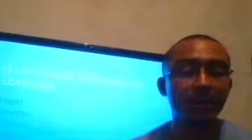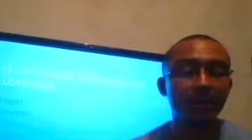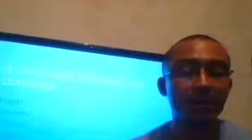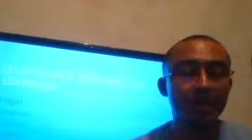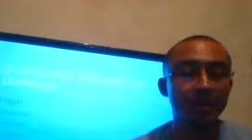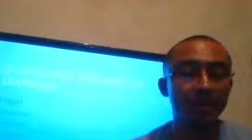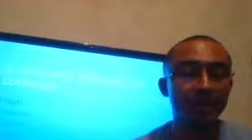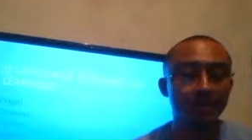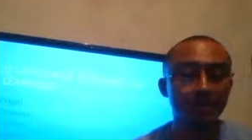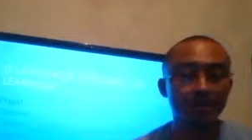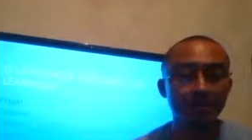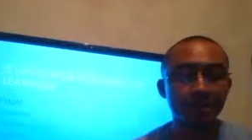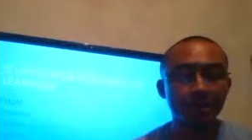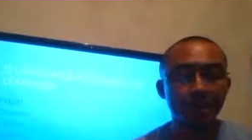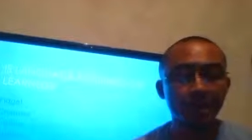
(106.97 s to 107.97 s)

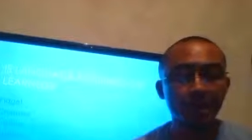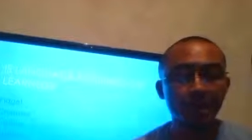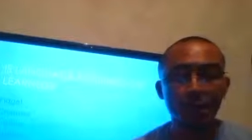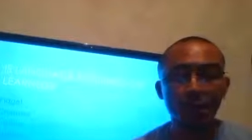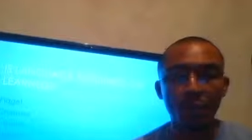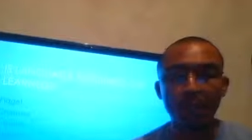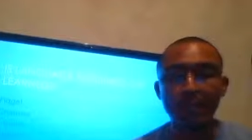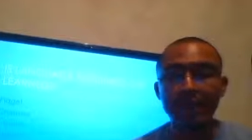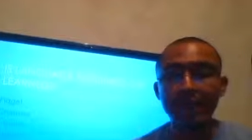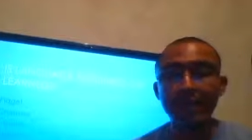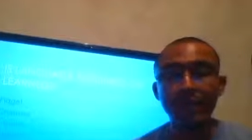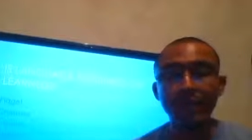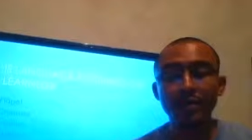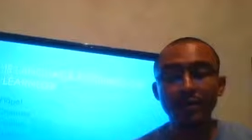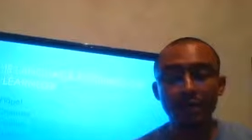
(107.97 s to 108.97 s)
hypothesis, when
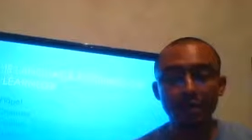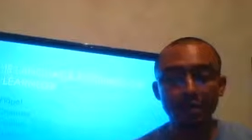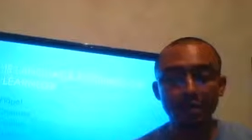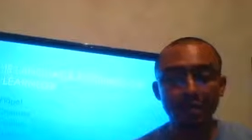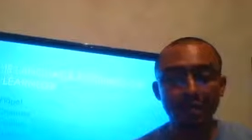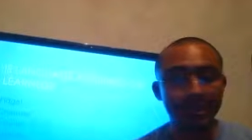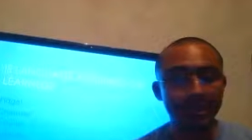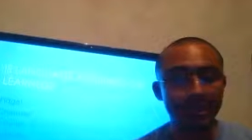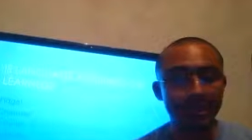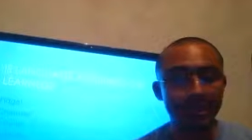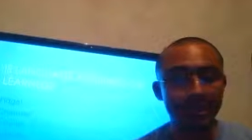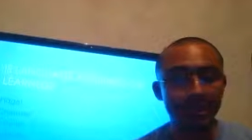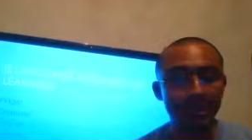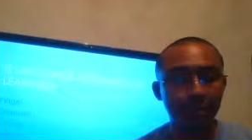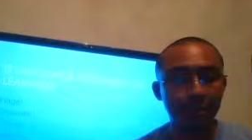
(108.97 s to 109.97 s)
acquisition
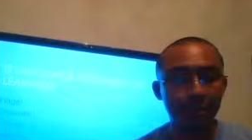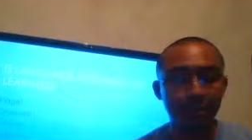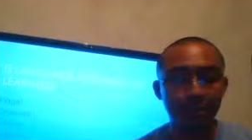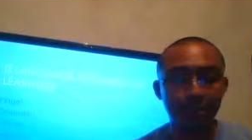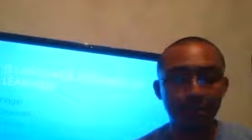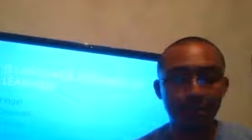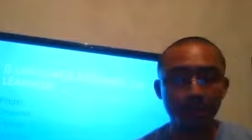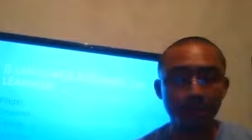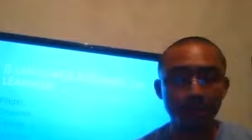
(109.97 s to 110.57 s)
is more important